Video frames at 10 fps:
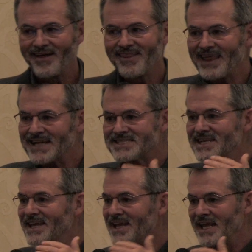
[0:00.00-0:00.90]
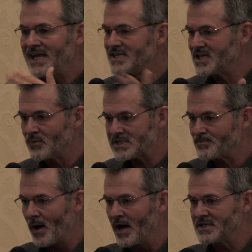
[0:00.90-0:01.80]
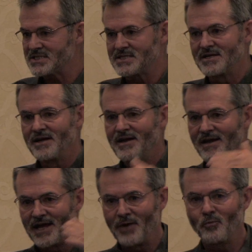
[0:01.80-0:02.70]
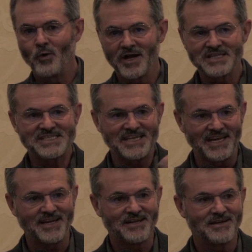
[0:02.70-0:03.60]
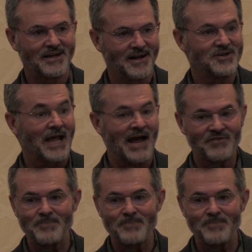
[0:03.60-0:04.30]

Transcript: That's the easy response, and we're going to see, have they